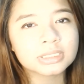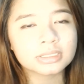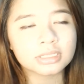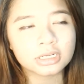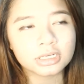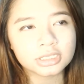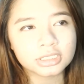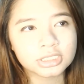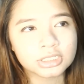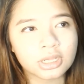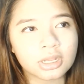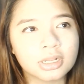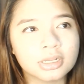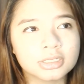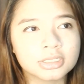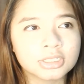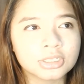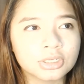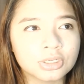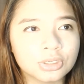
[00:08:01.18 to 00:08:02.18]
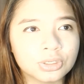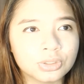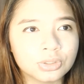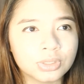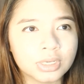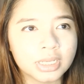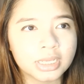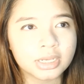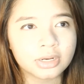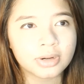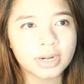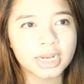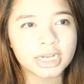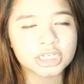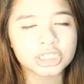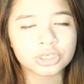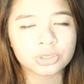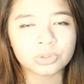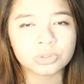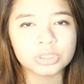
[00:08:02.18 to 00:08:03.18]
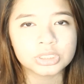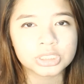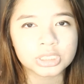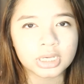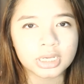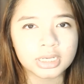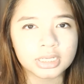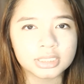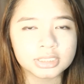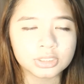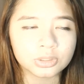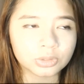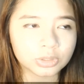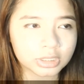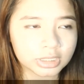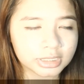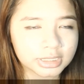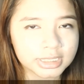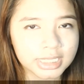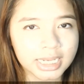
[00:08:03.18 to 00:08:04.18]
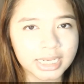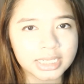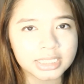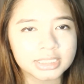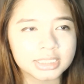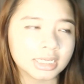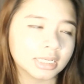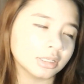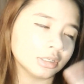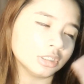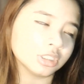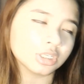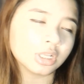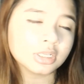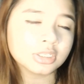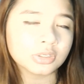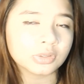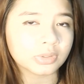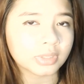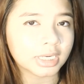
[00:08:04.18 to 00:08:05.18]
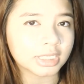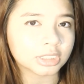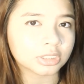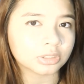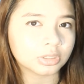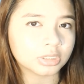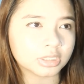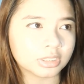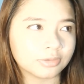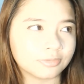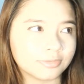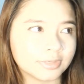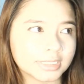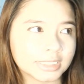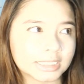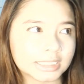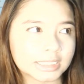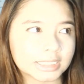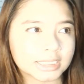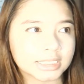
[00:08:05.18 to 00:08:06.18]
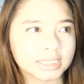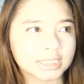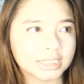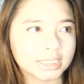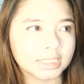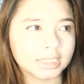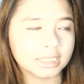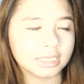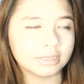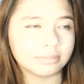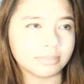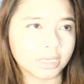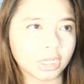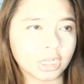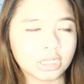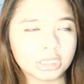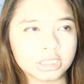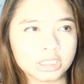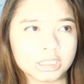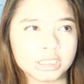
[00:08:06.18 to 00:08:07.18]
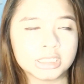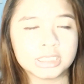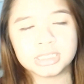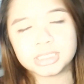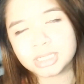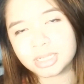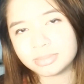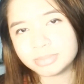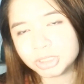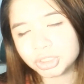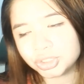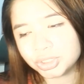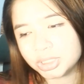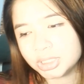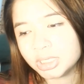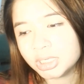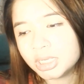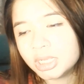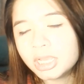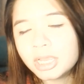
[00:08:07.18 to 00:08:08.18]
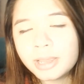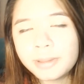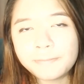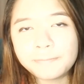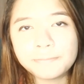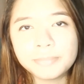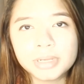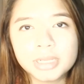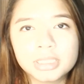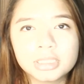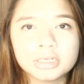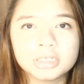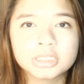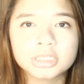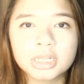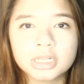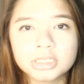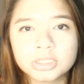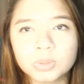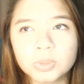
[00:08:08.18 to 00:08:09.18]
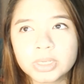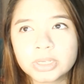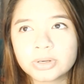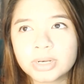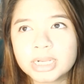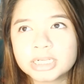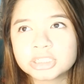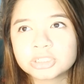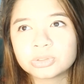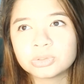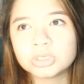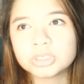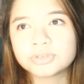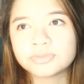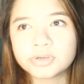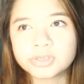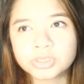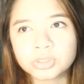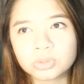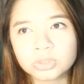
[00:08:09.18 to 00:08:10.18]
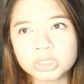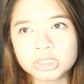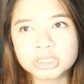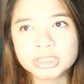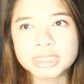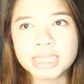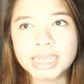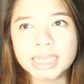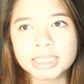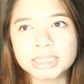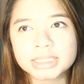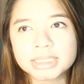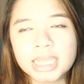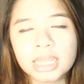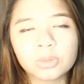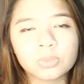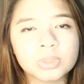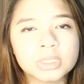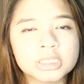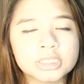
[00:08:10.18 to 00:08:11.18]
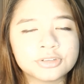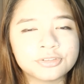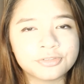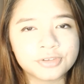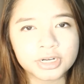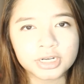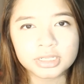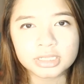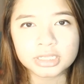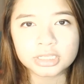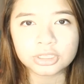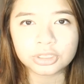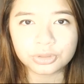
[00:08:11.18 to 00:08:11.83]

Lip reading: there's also a crash course on social science. There's also a crash course in physics, in biology, and chemistry. But there's also a crash course for social science. That one is fairly